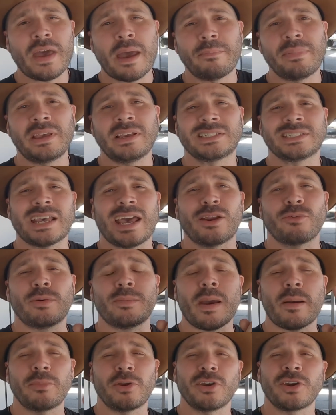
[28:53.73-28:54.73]
that being said,
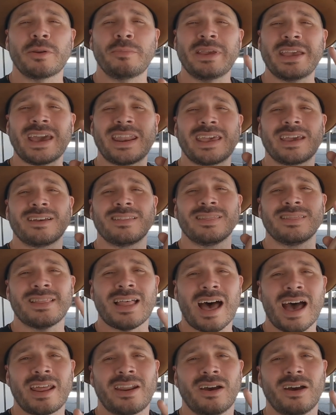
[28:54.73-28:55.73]
remember, you're going to be getting a
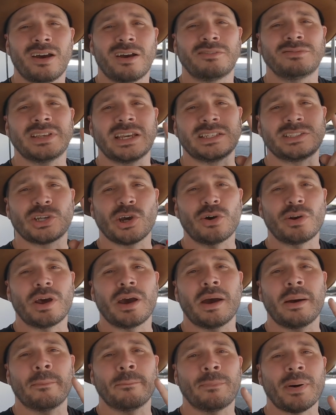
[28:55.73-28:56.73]
lot of
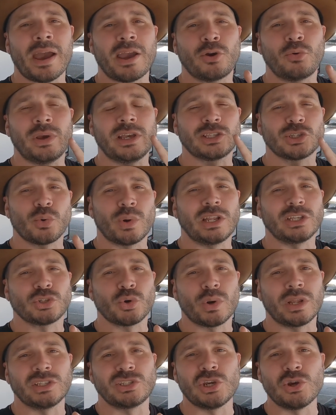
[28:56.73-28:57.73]
Daytona Bike Week
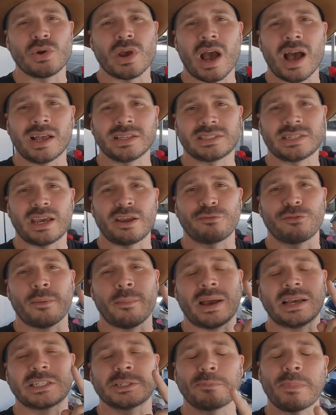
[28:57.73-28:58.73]
2022 content from
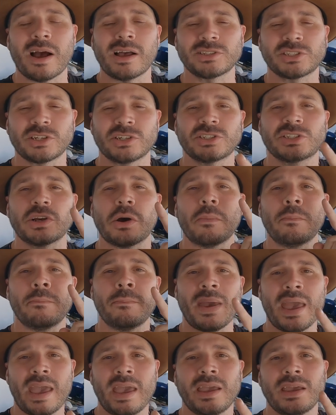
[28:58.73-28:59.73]
my sponsors, so
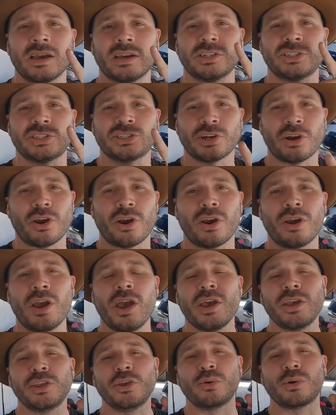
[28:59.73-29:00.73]
make sure
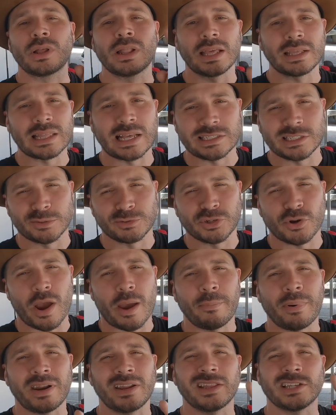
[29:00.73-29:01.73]
you click that
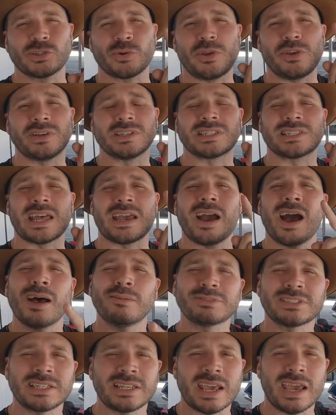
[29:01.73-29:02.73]
subscribe button. This way you can stay
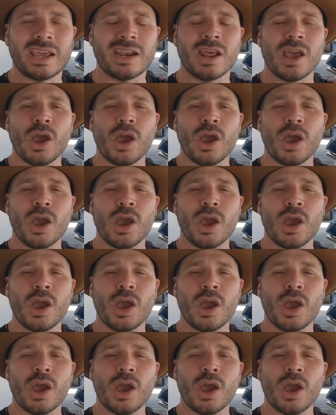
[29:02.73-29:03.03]
up to date